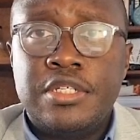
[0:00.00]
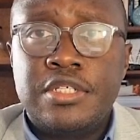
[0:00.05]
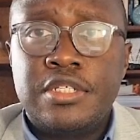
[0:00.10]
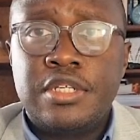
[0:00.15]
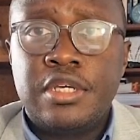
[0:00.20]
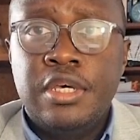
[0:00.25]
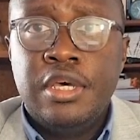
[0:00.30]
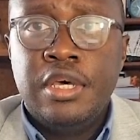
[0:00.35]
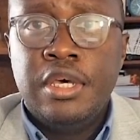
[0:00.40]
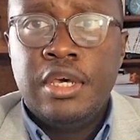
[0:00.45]

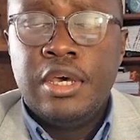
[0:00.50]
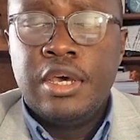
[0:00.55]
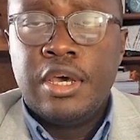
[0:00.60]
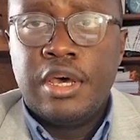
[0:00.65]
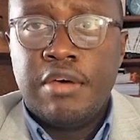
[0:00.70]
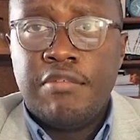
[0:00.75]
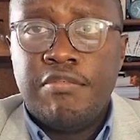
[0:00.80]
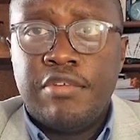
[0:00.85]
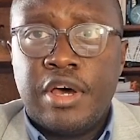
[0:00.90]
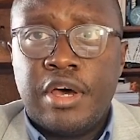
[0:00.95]
East
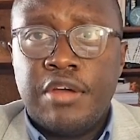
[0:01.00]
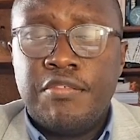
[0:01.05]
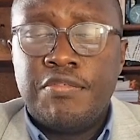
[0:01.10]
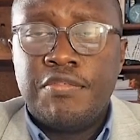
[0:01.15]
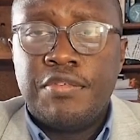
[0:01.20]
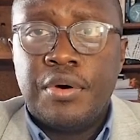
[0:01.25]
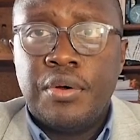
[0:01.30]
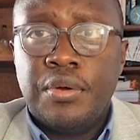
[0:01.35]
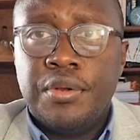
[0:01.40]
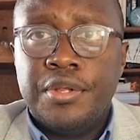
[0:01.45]
have
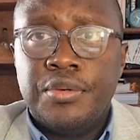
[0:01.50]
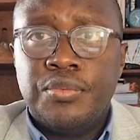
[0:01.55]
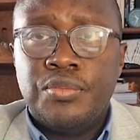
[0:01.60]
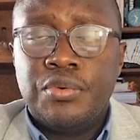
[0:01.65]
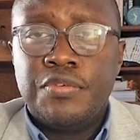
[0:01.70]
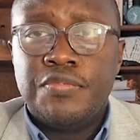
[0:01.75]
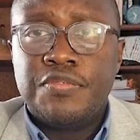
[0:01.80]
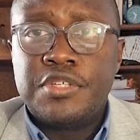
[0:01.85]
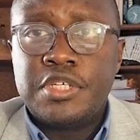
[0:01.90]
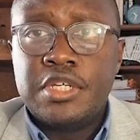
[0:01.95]

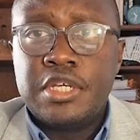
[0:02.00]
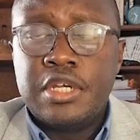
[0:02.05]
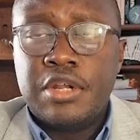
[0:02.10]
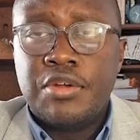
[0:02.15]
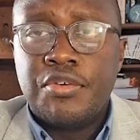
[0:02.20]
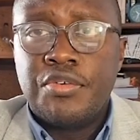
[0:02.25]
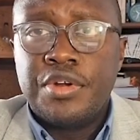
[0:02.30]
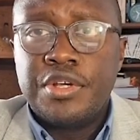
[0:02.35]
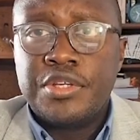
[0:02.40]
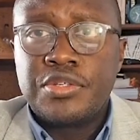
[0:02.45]
unfolded. We've
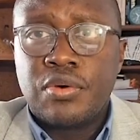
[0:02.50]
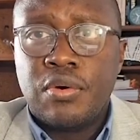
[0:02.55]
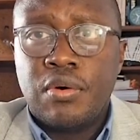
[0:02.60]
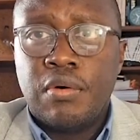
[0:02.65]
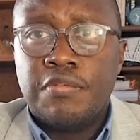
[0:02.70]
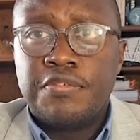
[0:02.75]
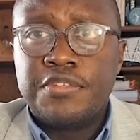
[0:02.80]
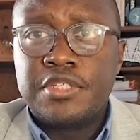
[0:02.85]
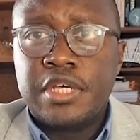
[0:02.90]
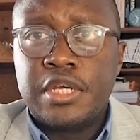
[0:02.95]
seen a
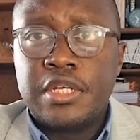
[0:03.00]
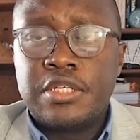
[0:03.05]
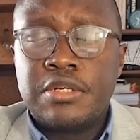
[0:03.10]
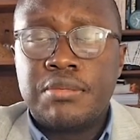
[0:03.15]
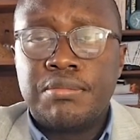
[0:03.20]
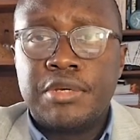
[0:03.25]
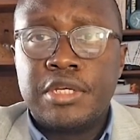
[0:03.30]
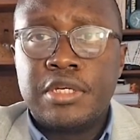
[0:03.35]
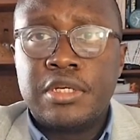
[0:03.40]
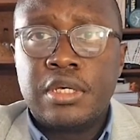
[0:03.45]
risk-off
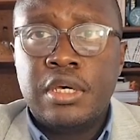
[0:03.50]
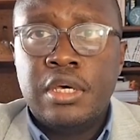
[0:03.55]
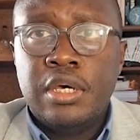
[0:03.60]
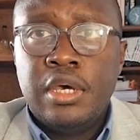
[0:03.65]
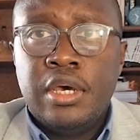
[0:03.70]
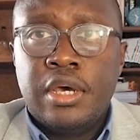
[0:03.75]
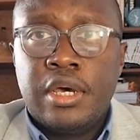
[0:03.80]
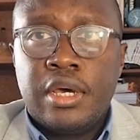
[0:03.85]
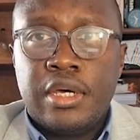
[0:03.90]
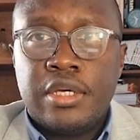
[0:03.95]
sentiment
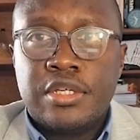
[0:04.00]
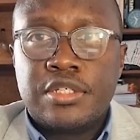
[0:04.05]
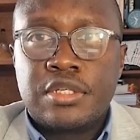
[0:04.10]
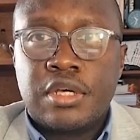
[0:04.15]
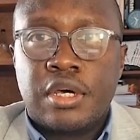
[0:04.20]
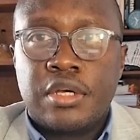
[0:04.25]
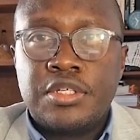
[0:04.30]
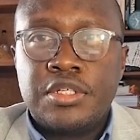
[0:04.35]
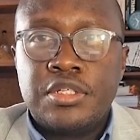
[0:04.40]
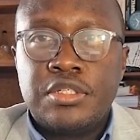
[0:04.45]

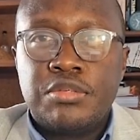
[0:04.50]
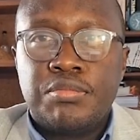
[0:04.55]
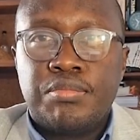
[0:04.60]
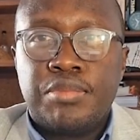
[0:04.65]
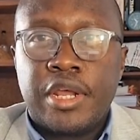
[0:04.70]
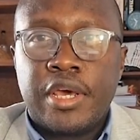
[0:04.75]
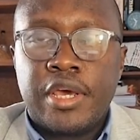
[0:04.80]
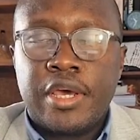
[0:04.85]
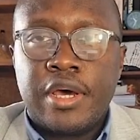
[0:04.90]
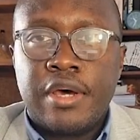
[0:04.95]
starting
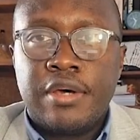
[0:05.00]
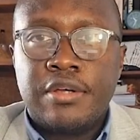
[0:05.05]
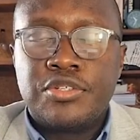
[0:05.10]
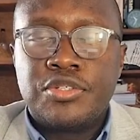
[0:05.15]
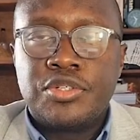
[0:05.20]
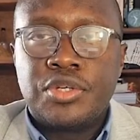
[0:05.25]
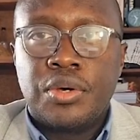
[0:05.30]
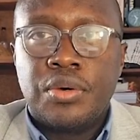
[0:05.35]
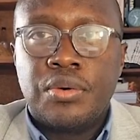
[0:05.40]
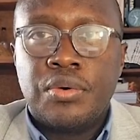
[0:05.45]
to play
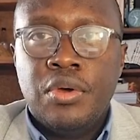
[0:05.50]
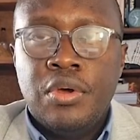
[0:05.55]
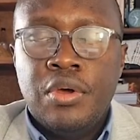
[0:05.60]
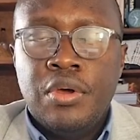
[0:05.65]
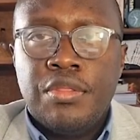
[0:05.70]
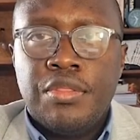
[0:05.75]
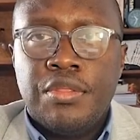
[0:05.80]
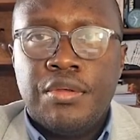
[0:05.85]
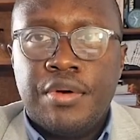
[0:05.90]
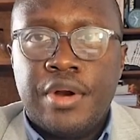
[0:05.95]
out. So
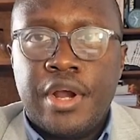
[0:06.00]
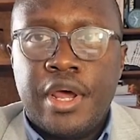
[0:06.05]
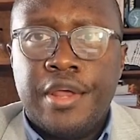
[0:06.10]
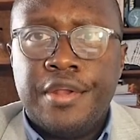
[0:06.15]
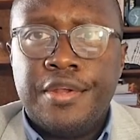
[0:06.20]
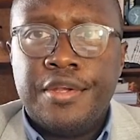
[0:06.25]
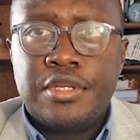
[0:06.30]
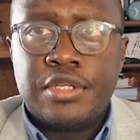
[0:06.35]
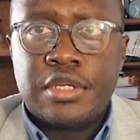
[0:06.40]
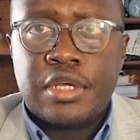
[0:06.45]
the
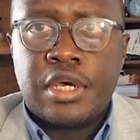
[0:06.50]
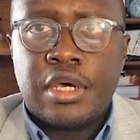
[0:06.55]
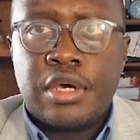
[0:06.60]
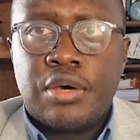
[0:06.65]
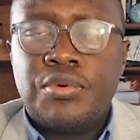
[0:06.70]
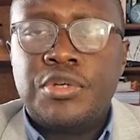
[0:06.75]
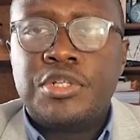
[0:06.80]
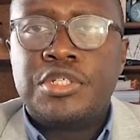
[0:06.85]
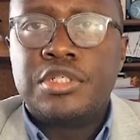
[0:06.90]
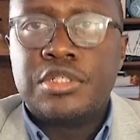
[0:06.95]
rand,
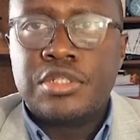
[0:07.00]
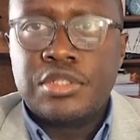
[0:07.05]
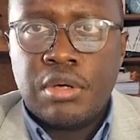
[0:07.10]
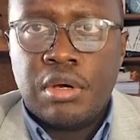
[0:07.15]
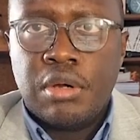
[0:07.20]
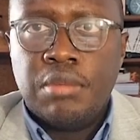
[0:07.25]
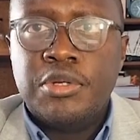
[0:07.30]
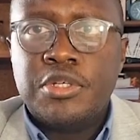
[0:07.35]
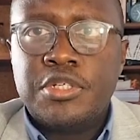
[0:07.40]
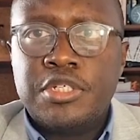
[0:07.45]
which
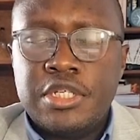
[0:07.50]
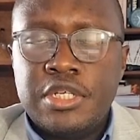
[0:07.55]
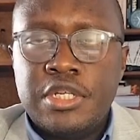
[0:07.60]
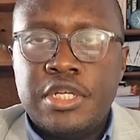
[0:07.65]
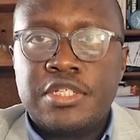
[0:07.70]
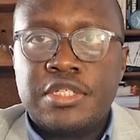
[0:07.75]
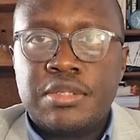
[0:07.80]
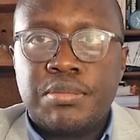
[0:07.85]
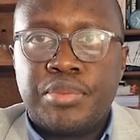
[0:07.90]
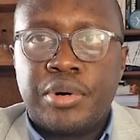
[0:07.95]
is almost
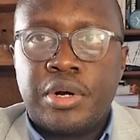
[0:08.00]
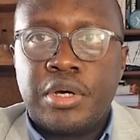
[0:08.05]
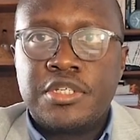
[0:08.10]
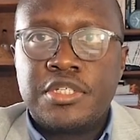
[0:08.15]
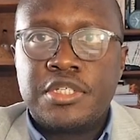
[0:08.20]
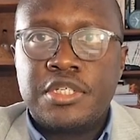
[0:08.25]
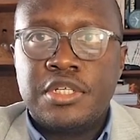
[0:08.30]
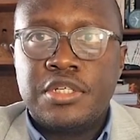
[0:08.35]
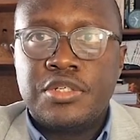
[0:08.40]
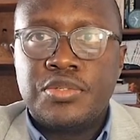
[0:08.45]
seen as a
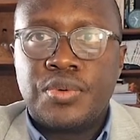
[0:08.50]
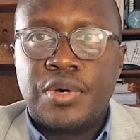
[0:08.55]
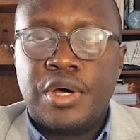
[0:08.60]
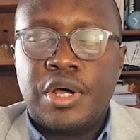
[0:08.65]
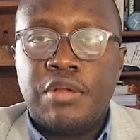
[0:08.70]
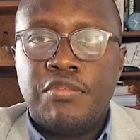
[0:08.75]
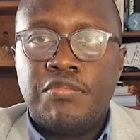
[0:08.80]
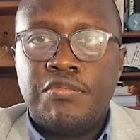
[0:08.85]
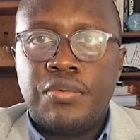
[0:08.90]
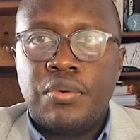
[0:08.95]
proxy as
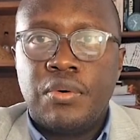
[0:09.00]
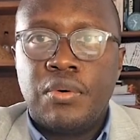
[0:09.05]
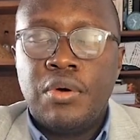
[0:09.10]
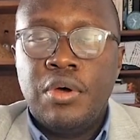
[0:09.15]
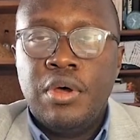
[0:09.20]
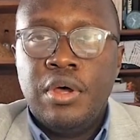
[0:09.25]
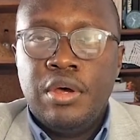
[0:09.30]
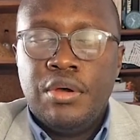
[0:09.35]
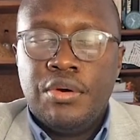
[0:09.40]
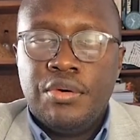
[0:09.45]
well
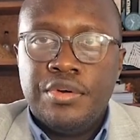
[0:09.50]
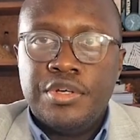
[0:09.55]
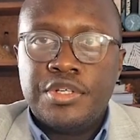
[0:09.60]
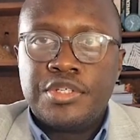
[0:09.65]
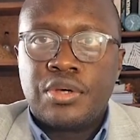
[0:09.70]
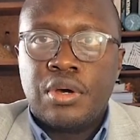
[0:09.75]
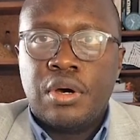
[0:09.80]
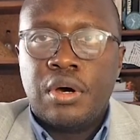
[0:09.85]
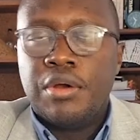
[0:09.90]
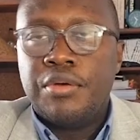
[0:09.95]
for
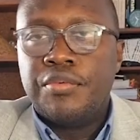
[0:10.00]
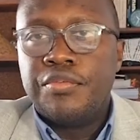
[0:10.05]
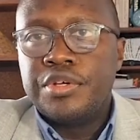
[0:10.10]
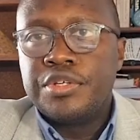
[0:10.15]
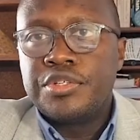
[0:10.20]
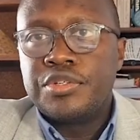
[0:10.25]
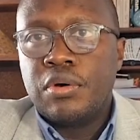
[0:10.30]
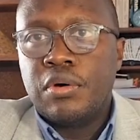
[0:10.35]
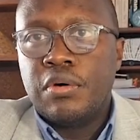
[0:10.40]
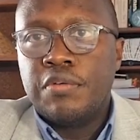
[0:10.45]

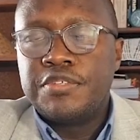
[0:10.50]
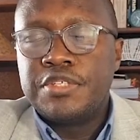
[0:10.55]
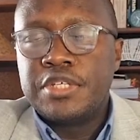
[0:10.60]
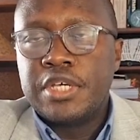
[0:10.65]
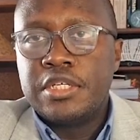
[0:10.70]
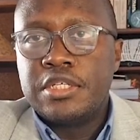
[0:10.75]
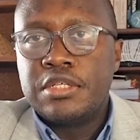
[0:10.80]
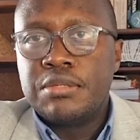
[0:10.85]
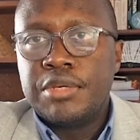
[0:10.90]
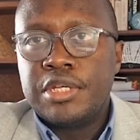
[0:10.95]
risk-on, risk-off
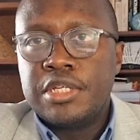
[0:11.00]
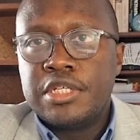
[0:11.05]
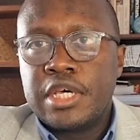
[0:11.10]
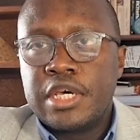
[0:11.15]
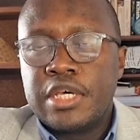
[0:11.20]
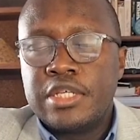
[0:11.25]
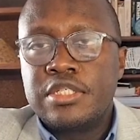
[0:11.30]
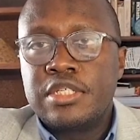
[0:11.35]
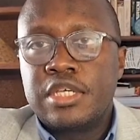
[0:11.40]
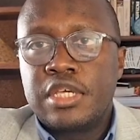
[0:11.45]

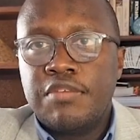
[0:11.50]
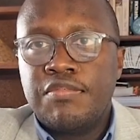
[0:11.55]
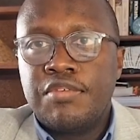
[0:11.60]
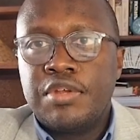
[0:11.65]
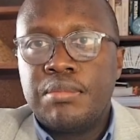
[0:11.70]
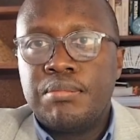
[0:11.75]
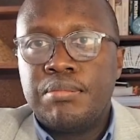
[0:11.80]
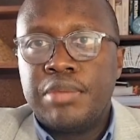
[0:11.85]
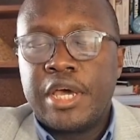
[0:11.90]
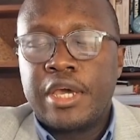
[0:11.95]
sentiment, has
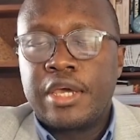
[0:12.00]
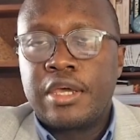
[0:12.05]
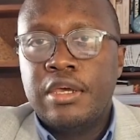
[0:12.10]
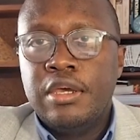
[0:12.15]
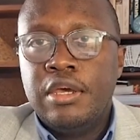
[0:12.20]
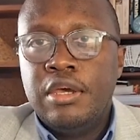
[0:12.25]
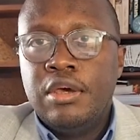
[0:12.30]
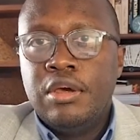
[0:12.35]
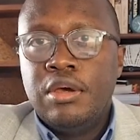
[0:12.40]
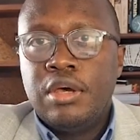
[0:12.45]
given
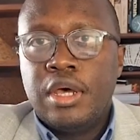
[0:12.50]
back